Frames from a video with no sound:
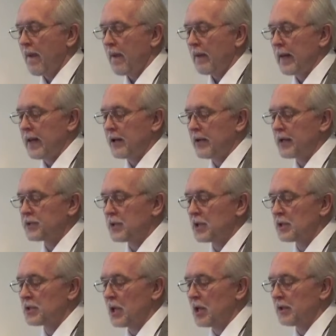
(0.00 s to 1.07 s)
Later, as an
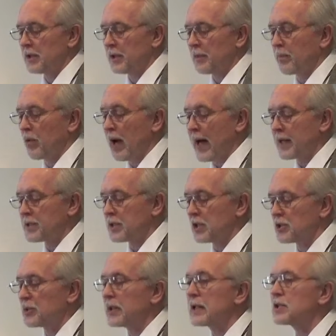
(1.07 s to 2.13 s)
adult in a Protestant
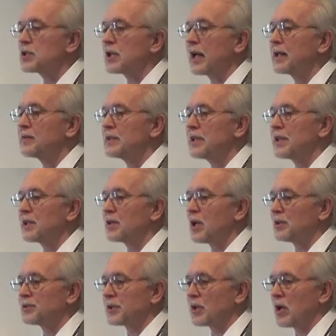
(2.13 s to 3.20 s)
tradition, I even did an
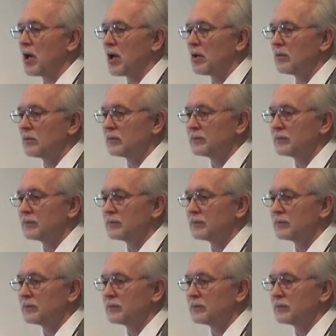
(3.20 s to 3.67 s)
altar call.